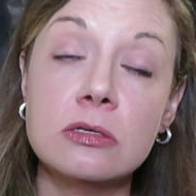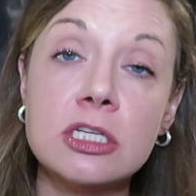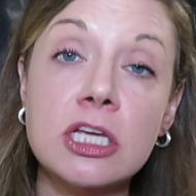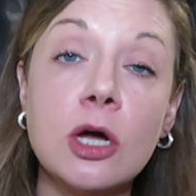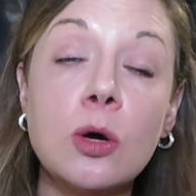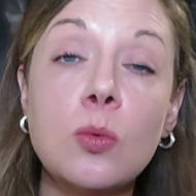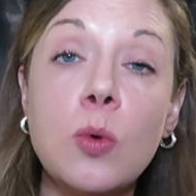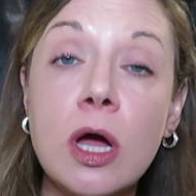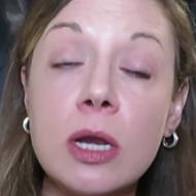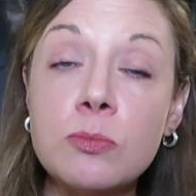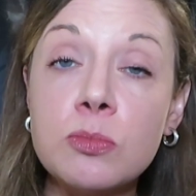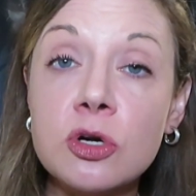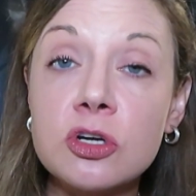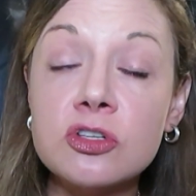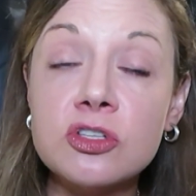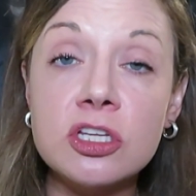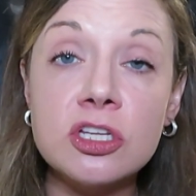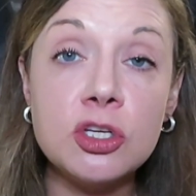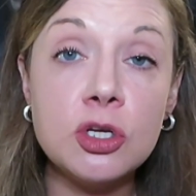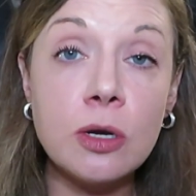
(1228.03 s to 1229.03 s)
Tell one
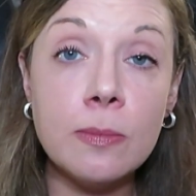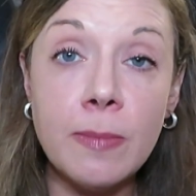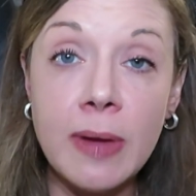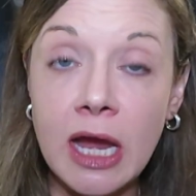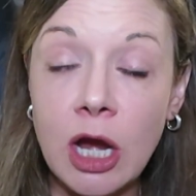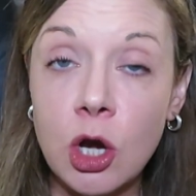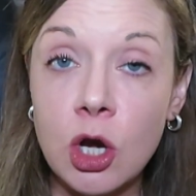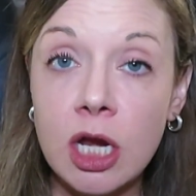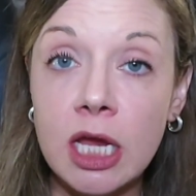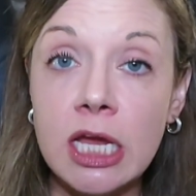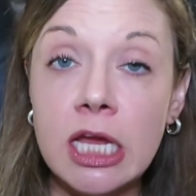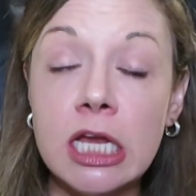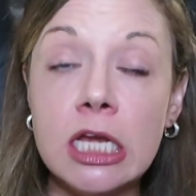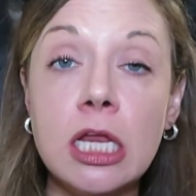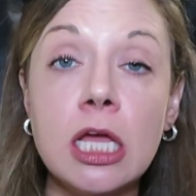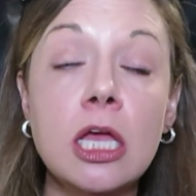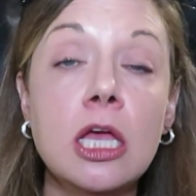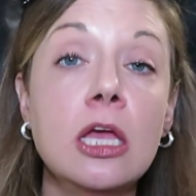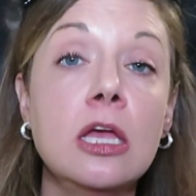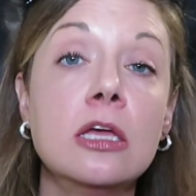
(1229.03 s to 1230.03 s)
person you're
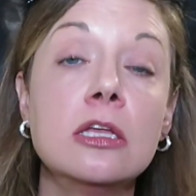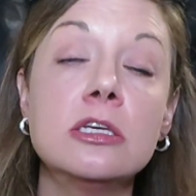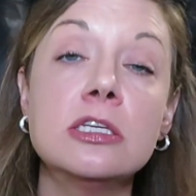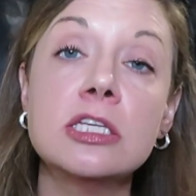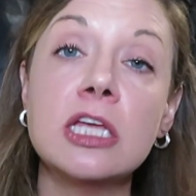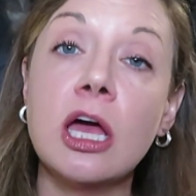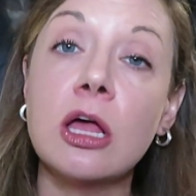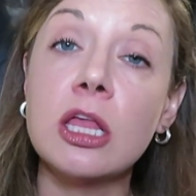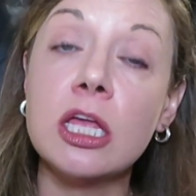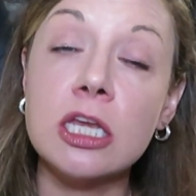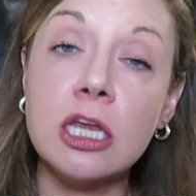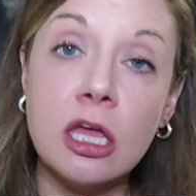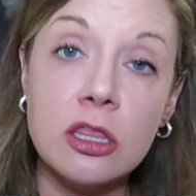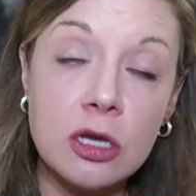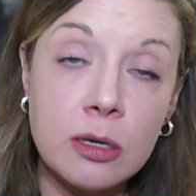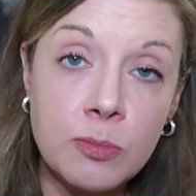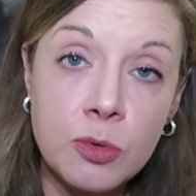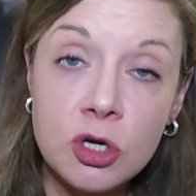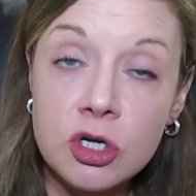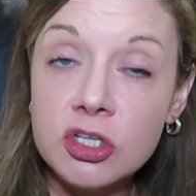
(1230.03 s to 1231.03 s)
married, tell
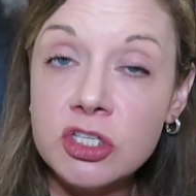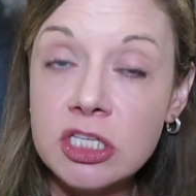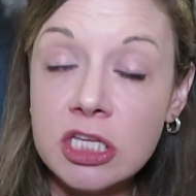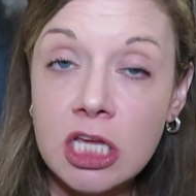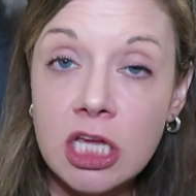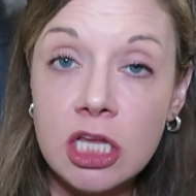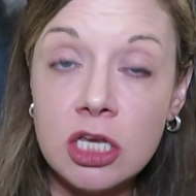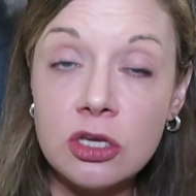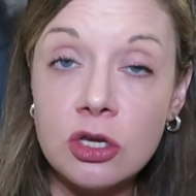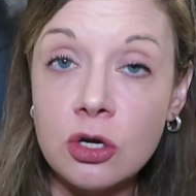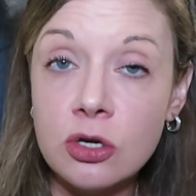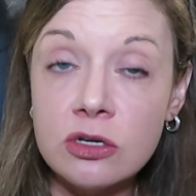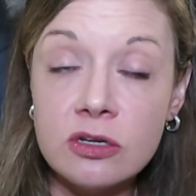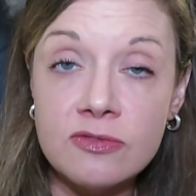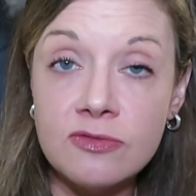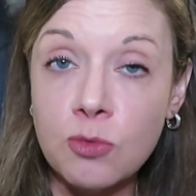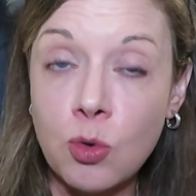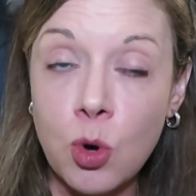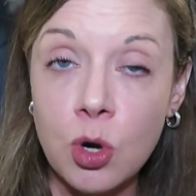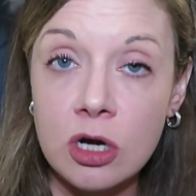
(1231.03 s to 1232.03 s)
another person you're
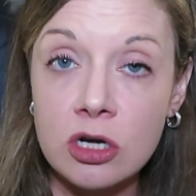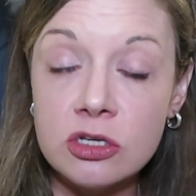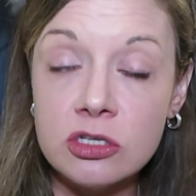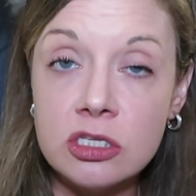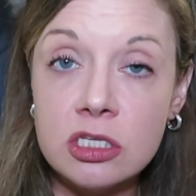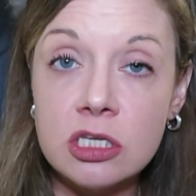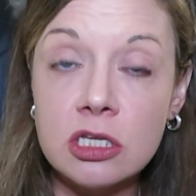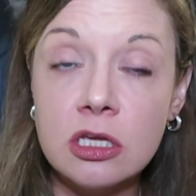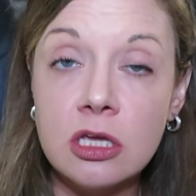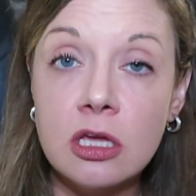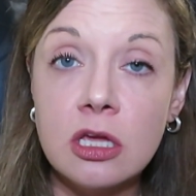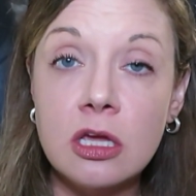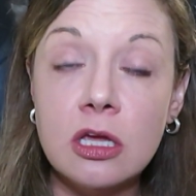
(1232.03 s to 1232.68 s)
divorced,